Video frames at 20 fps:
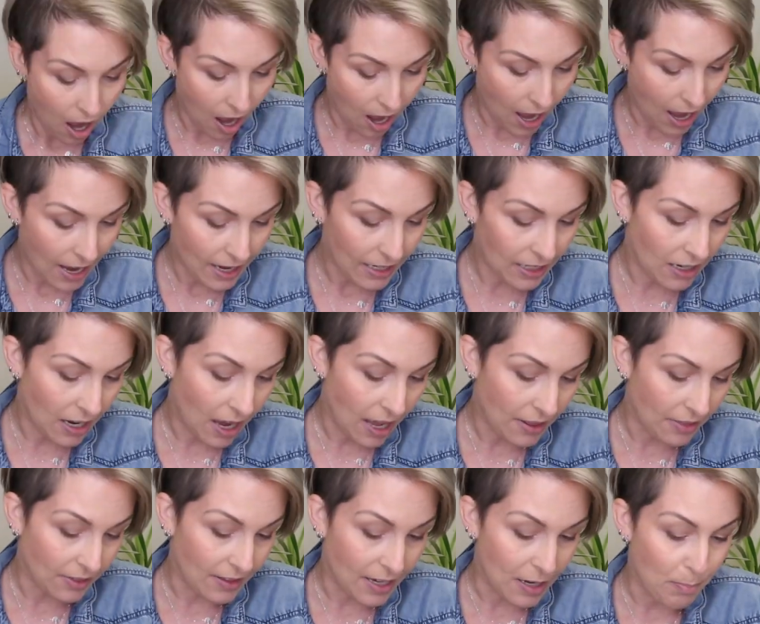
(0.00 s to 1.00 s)
I
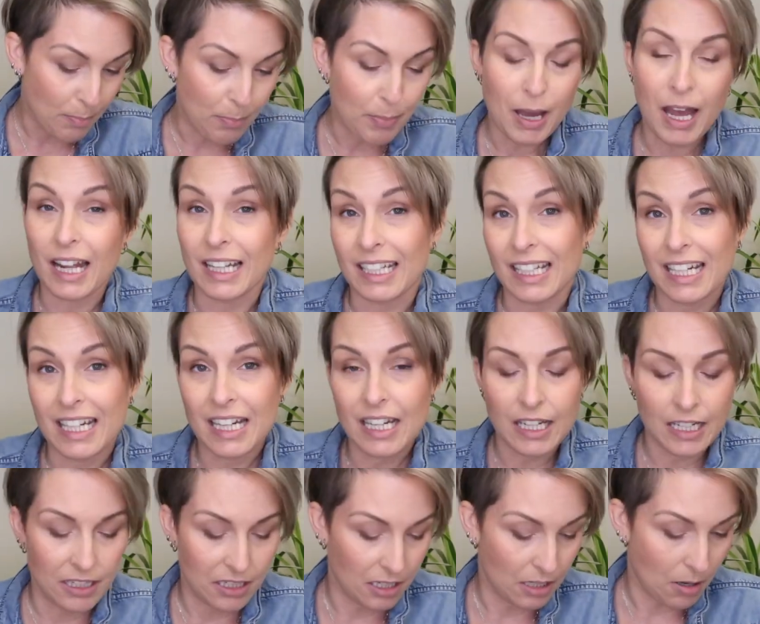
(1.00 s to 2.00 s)
got the
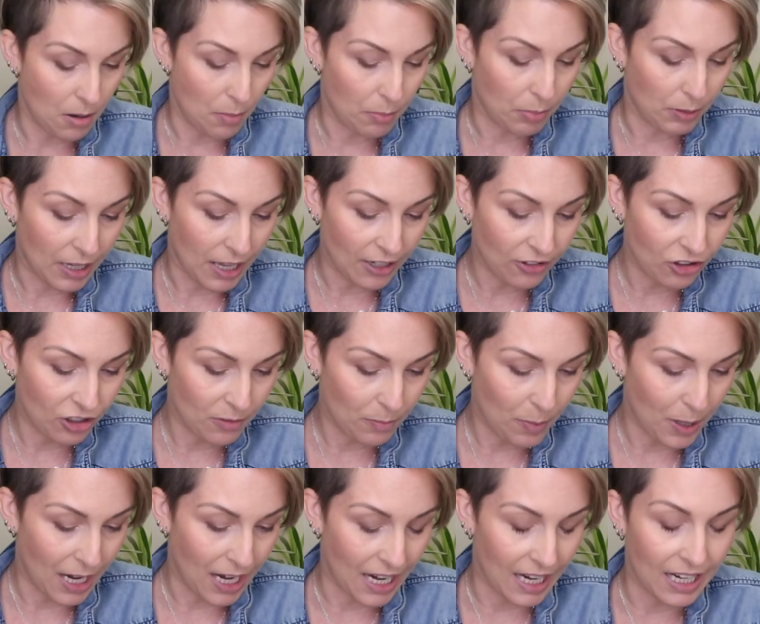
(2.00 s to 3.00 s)
Putty in blush
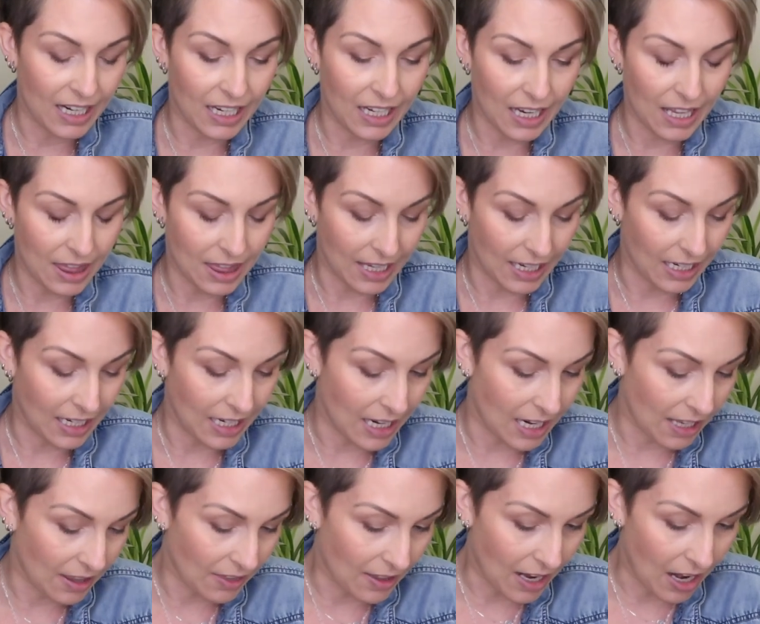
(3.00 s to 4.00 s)
pink
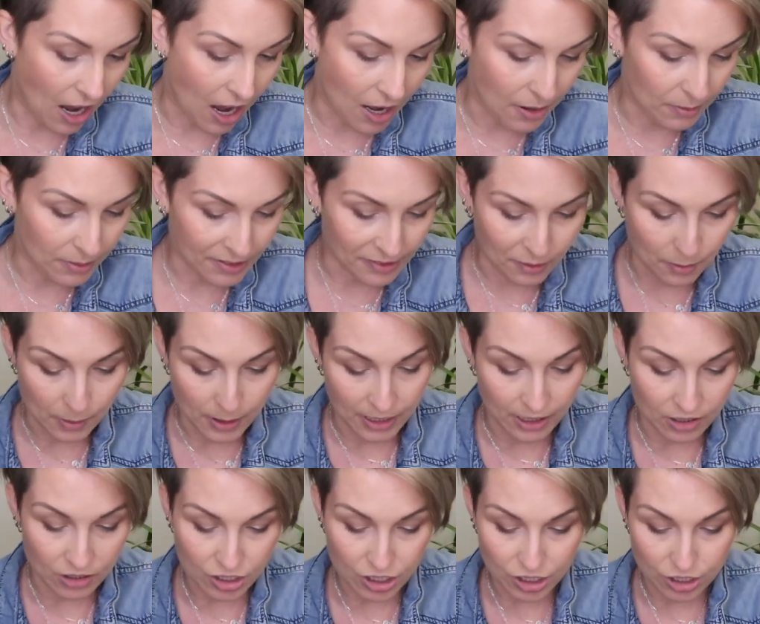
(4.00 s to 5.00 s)
thinking that I was going
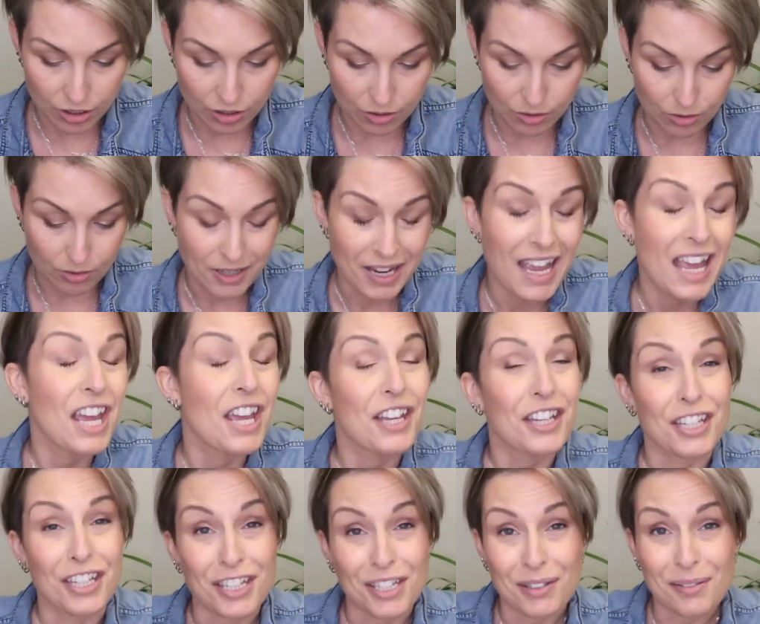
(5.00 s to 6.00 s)
to
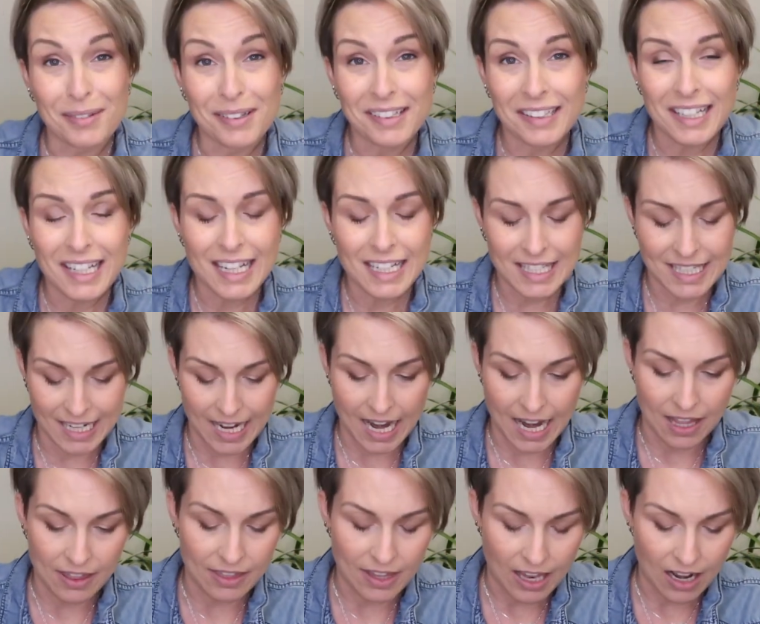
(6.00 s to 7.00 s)
use it
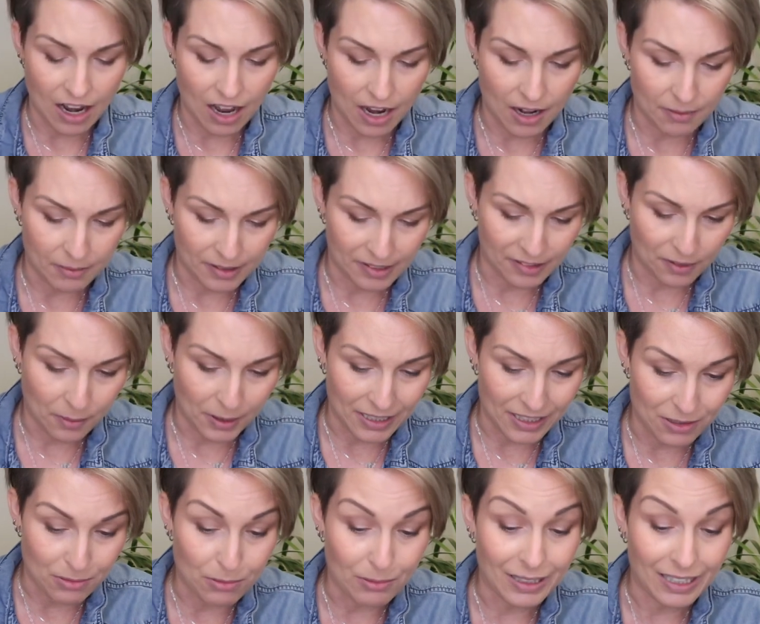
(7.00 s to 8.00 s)
and that I was going
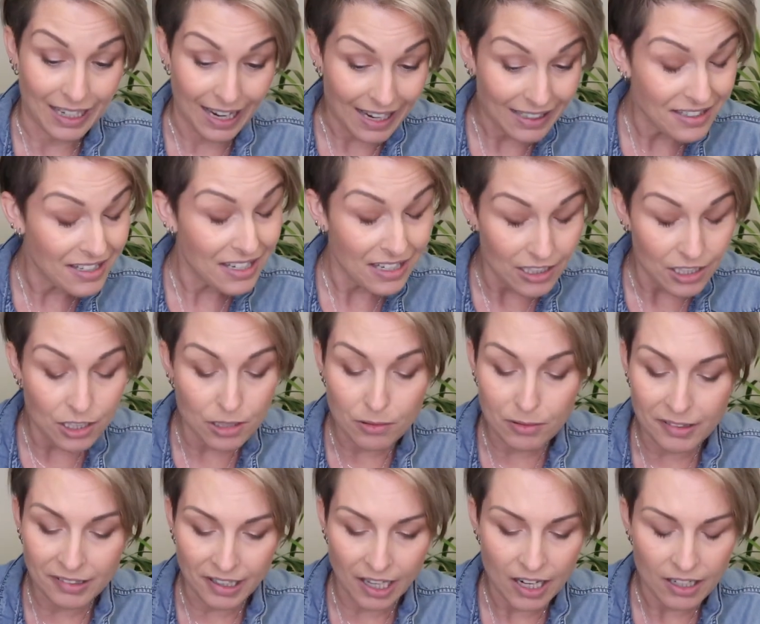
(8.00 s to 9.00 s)
to get
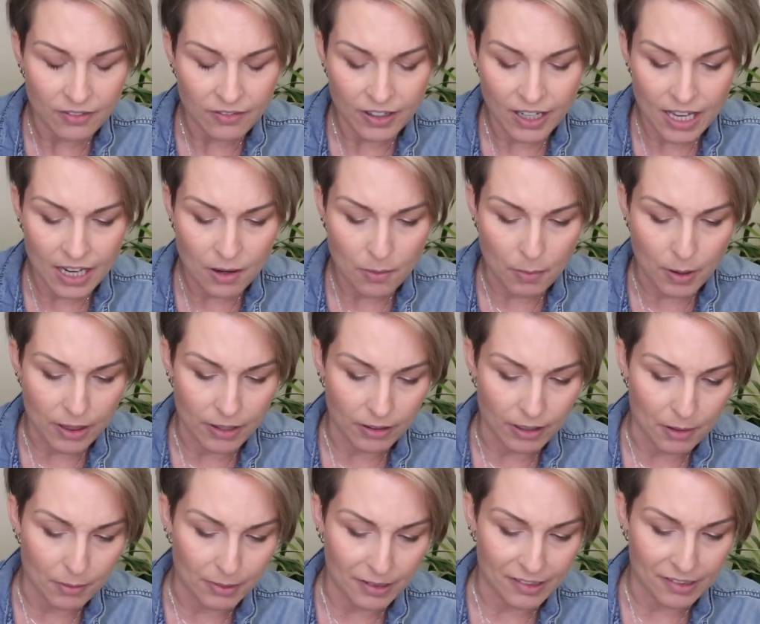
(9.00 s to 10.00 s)
use out of it, whether
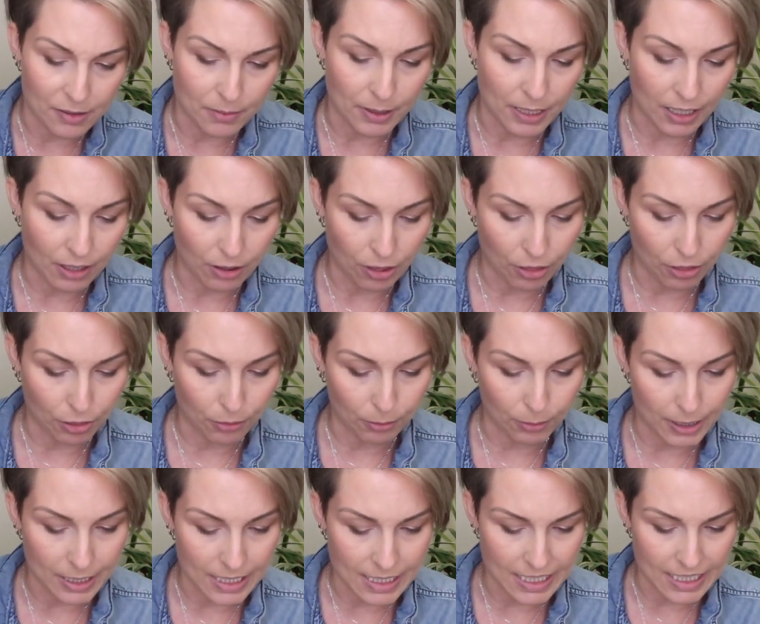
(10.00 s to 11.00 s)
it was doing
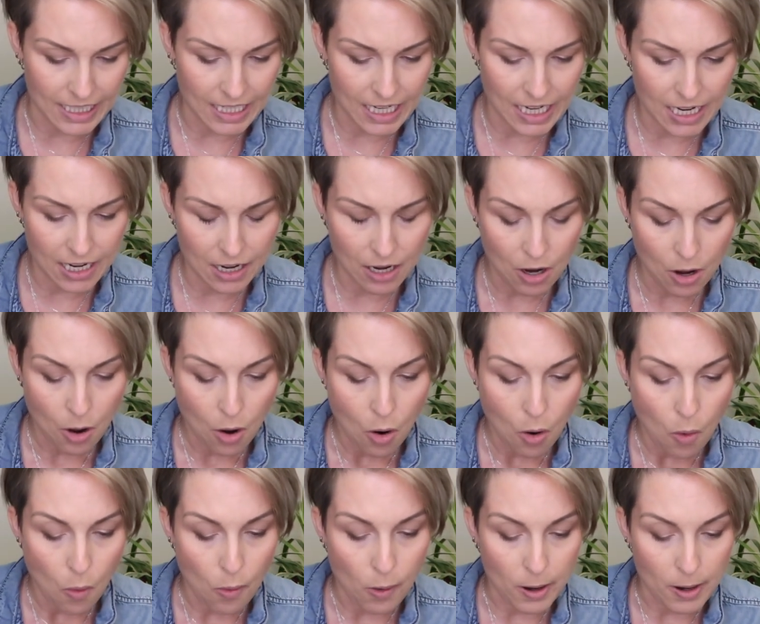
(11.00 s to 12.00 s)
3D
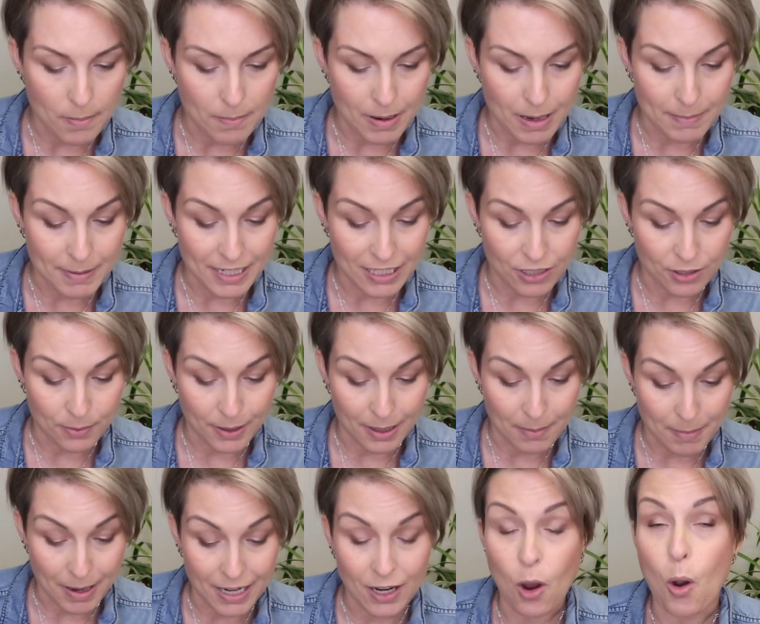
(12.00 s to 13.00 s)
or maybe doing
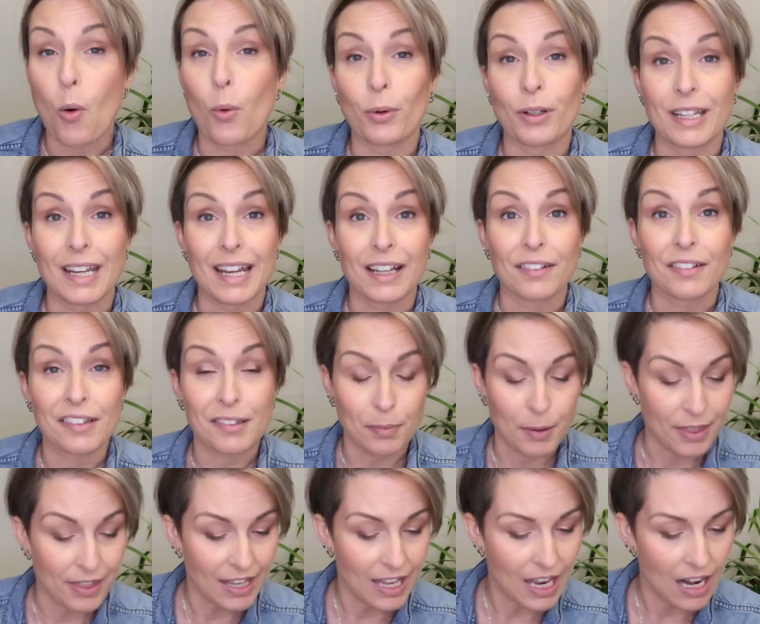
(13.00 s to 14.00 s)
my own nails
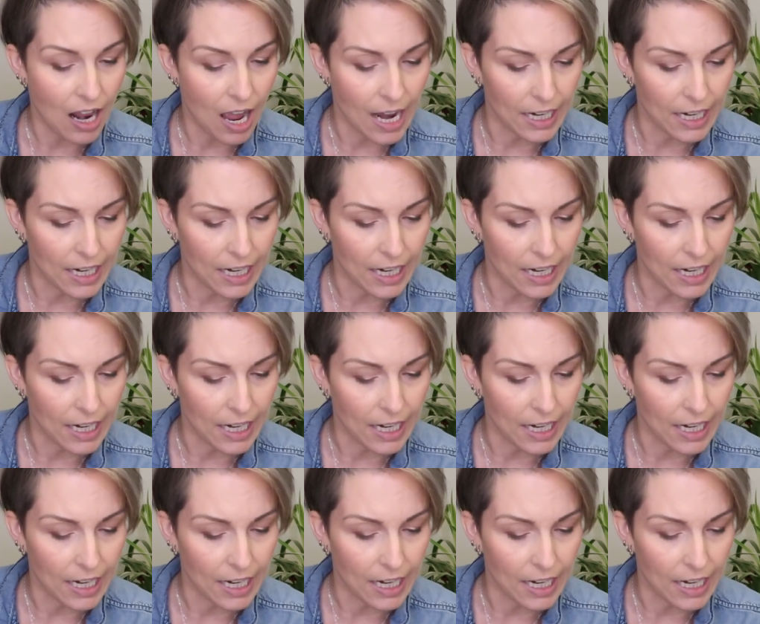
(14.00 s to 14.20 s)
with it.